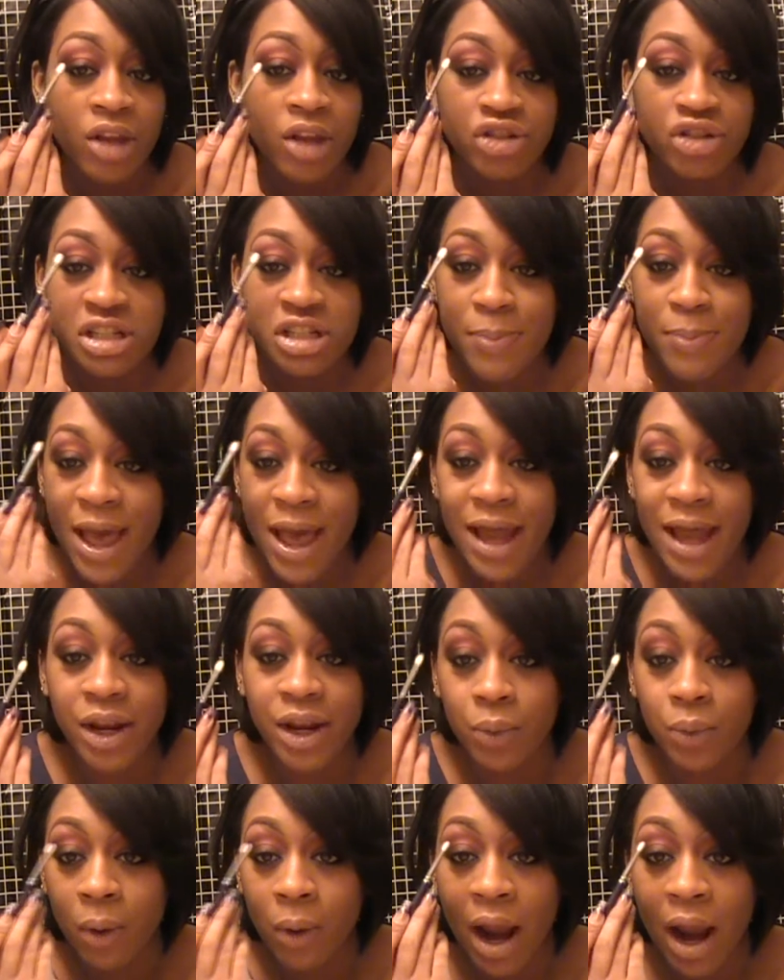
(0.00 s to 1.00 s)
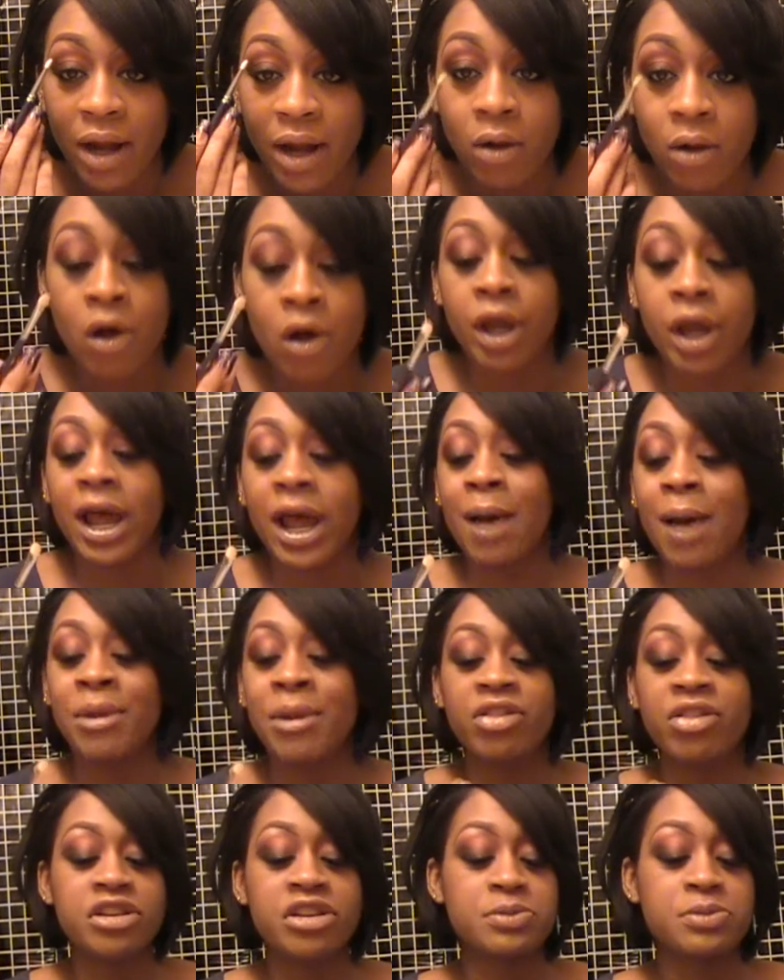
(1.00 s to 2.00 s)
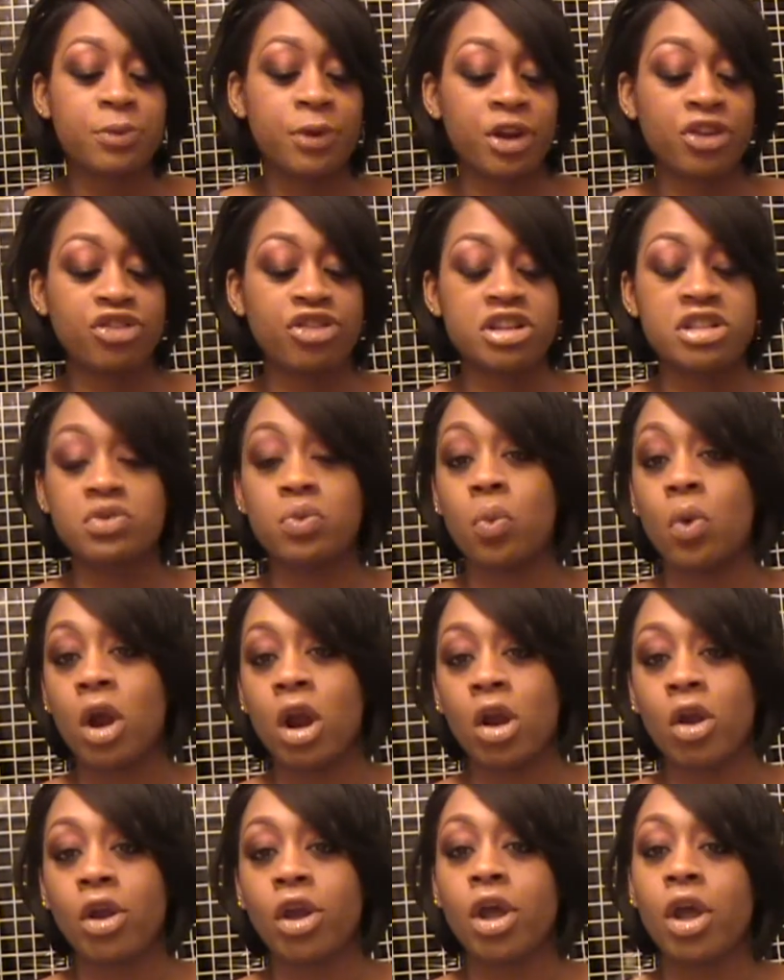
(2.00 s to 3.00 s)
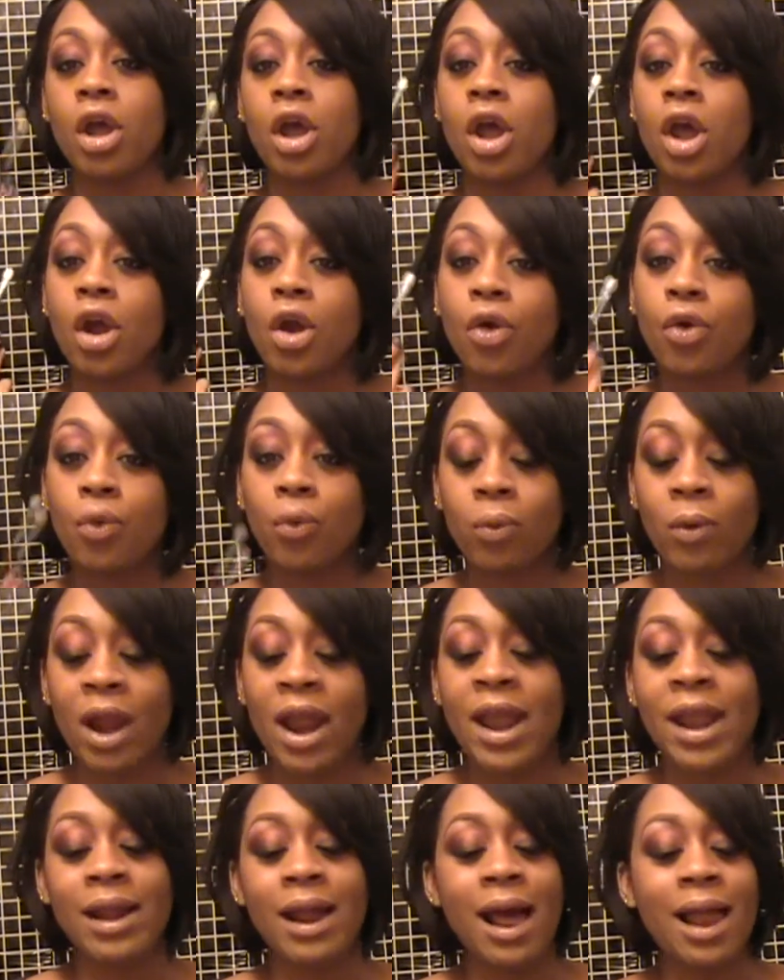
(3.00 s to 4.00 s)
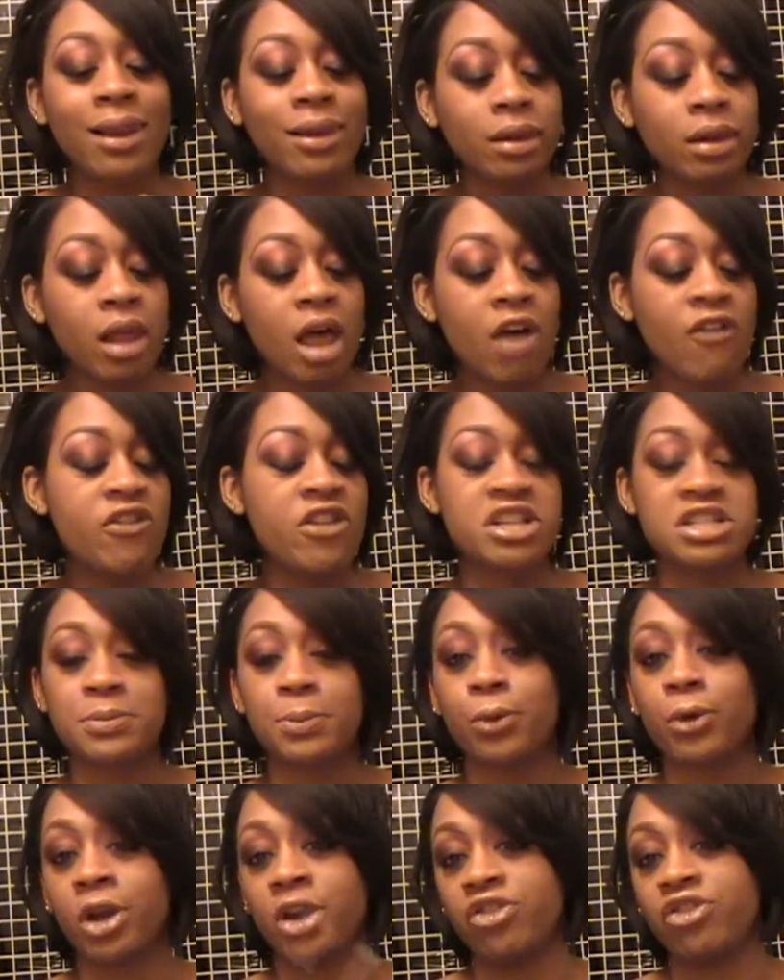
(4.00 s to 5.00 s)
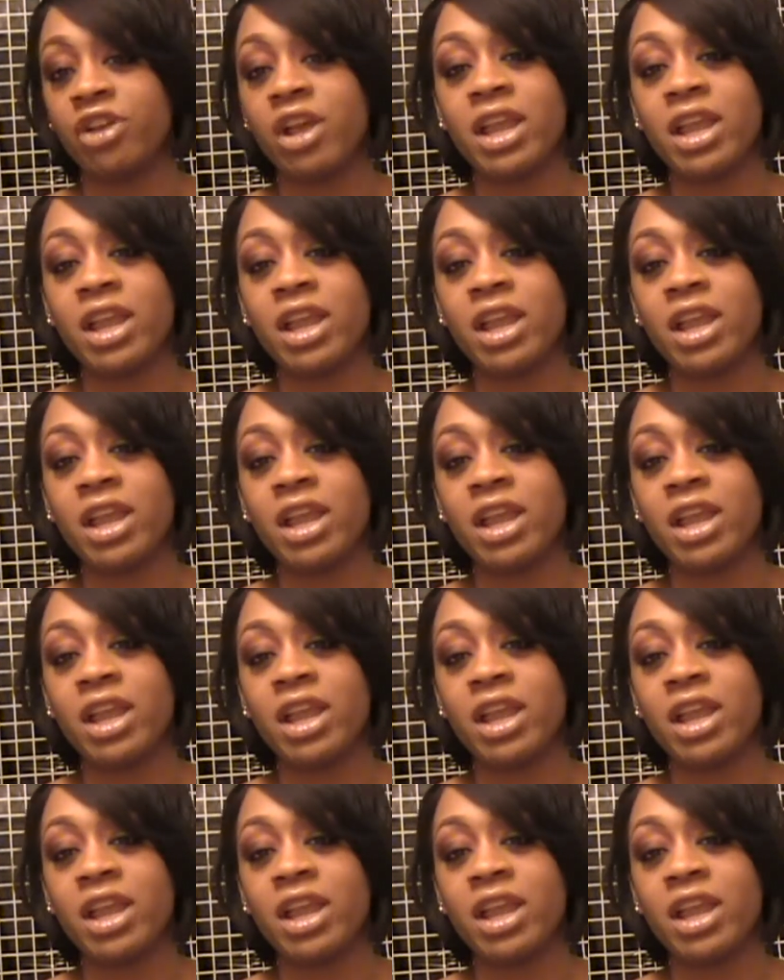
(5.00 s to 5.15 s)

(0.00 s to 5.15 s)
just pat it right on. I mean, these brushes work great. I love this brush.